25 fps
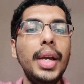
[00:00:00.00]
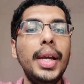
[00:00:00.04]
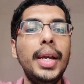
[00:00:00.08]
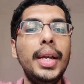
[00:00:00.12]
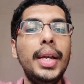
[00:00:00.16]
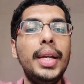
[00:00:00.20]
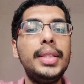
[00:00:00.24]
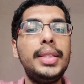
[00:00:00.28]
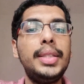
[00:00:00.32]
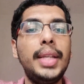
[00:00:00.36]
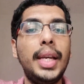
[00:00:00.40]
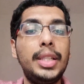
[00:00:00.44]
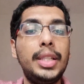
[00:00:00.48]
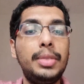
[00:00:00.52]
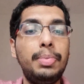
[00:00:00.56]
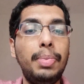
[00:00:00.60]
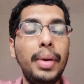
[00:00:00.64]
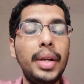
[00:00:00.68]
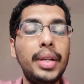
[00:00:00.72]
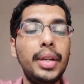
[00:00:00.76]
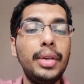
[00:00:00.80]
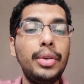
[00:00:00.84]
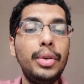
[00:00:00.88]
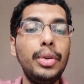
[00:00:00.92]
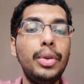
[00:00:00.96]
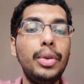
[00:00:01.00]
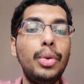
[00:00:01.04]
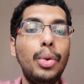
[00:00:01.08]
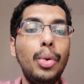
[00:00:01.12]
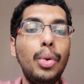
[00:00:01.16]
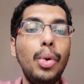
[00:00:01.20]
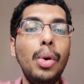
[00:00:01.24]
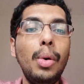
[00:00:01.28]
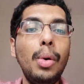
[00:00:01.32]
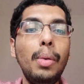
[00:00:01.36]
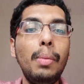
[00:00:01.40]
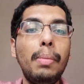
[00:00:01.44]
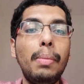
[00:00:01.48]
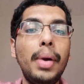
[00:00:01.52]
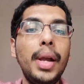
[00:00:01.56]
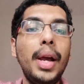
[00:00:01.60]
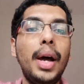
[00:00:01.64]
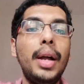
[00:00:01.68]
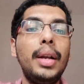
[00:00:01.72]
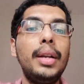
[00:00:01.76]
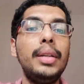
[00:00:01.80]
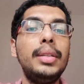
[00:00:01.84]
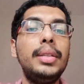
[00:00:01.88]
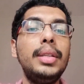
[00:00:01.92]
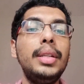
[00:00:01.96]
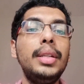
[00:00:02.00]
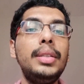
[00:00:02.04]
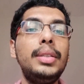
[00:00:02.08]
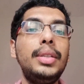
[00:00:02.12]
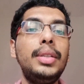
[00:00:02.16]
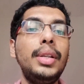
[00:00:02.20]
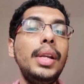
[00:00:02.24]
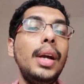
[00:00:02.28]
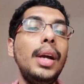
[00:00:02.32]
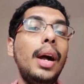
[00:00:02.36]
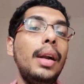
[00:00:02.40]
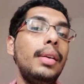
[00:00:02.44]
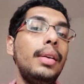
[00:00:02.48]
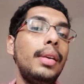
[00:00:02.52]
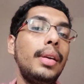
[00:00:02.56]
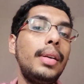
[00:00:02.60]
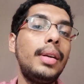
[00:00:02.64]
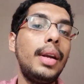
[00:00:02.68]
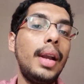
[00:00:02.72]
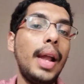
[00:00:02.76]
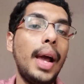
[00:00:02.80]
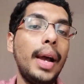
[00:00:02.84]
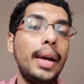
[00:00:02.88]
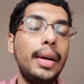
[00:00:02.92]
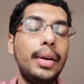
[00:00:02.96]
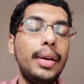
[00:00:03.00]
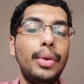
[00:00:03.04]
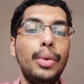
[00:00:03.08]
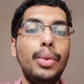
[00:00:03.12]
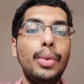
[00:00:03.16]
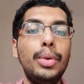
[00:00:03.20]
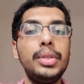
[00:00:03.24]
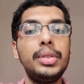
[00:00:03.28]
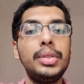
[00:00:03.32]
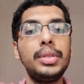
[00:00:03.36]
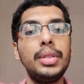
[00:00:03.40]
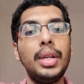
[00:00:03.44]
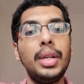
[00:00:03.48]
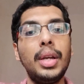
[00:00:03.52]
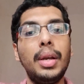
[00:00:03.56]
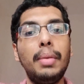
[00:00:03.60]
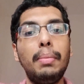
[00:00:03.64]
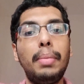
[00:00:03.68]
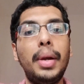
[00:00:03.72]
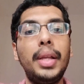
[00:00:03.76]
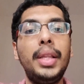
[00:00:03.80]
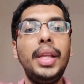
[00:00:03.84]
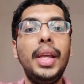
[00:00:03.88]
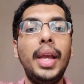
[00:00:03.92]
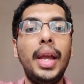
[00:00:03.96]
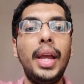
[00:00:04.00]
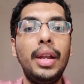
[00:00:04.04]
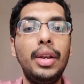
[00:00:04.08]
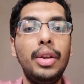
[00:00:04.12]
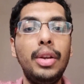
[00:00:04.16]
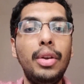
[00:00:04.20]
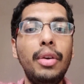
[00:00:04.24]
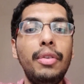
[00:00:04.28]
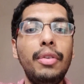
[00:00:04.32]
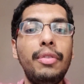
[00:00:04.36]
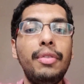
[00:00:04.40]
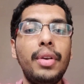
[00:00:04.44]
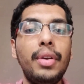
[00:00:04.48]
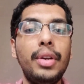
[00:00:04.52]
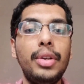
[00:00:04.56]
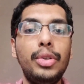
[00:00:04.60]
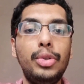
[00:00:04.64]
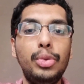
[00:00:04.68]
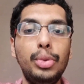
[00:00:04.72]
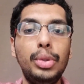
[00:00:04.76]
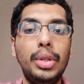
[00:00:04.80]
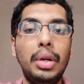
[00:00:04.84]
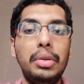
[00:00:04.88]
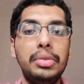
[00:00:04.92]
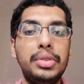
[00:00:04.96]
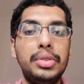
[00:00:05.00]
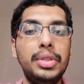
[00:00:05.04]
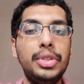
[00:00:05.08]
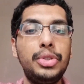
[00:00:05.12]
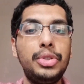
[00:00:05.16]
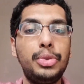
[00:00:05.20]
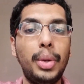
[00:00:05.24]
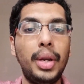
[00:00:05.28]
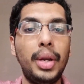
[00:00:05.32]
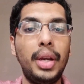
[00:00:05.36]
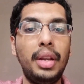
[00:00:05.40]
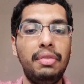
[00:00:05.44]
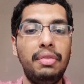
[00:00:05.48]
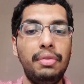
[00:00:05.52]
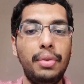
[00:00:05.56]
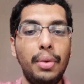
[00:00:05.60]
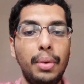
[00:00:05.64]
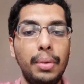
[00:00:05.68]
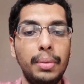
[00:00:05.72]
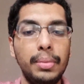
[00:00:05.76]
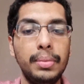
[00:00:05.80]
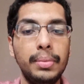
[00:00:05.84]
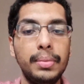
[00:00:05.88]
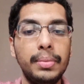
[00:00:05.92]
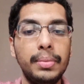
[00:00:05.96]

It is expected to grow by another 300 lakh crores by the end of 2024.